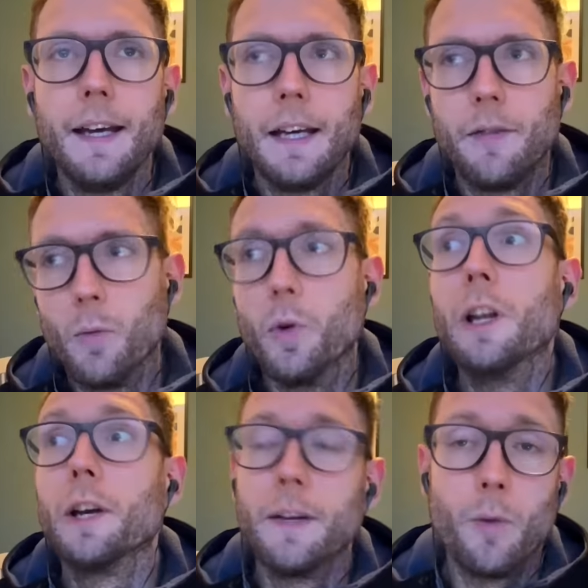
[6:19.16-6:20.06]
if you were
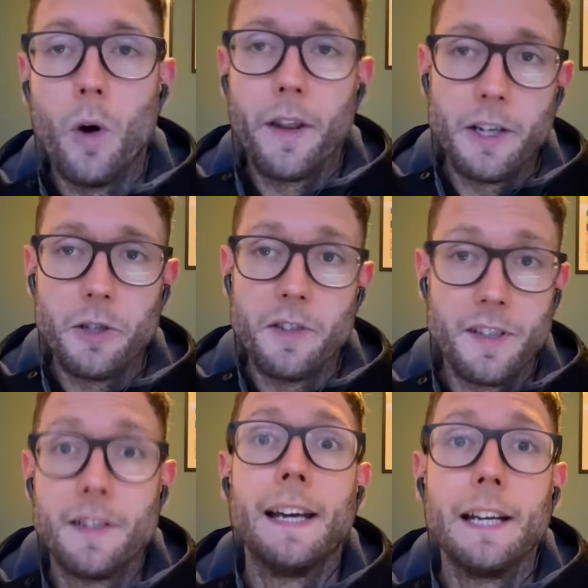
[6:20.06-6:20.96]
looking for one of these shoes as
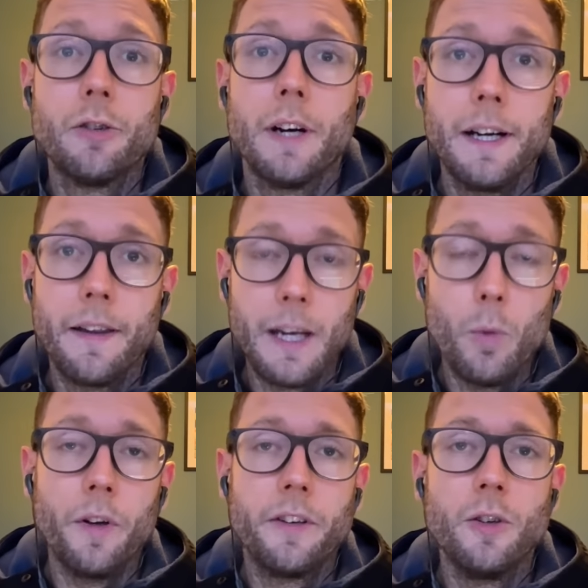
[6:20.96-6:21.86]
a daily trainer that you
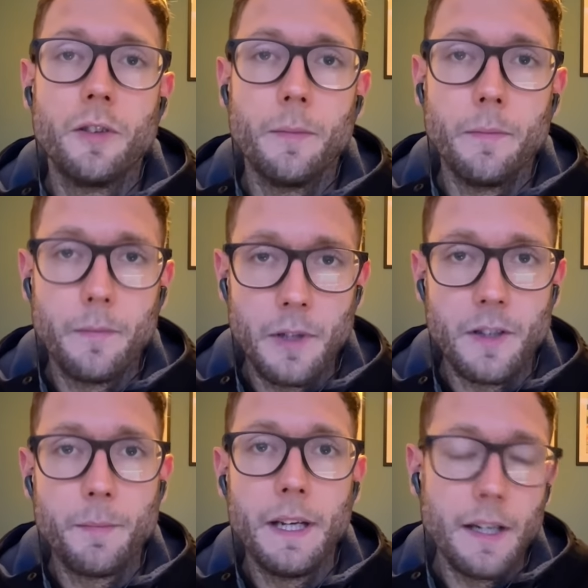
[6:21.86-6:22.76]
want to do some, you know,
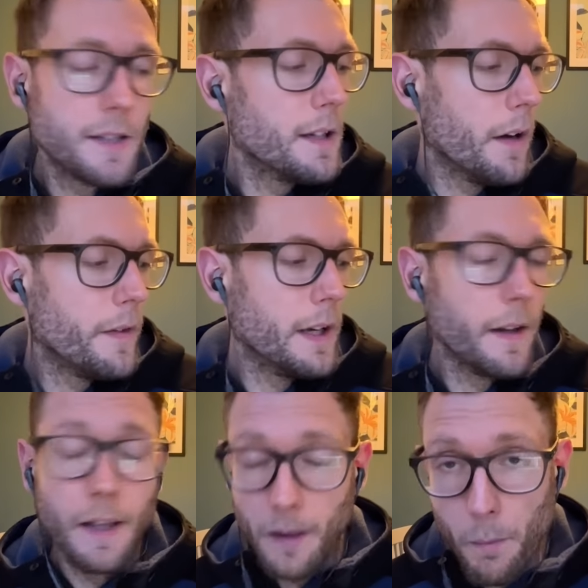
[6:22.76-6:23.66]
speedier stuff in, I
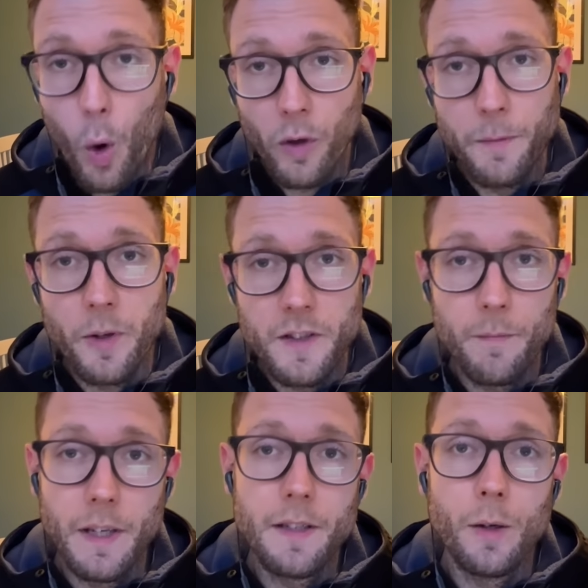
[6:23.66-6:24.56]
think the more responsive
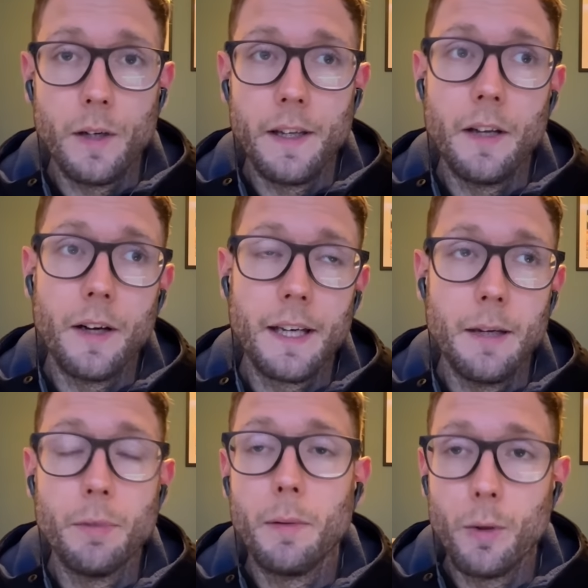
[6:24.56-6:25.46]
midsole in the
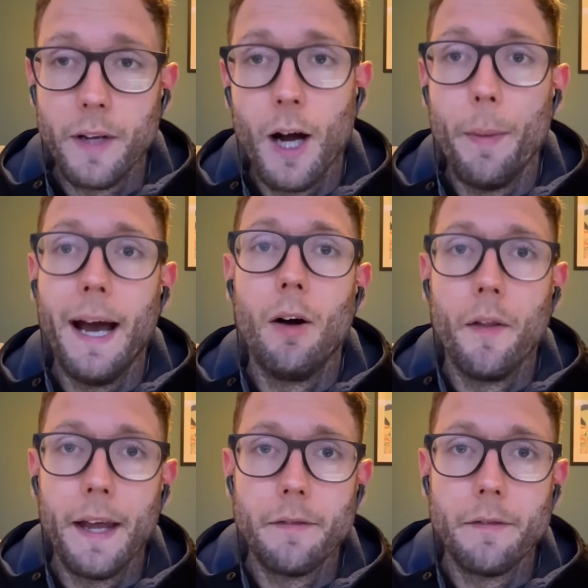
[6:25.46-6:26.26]
Nike probably would help out on that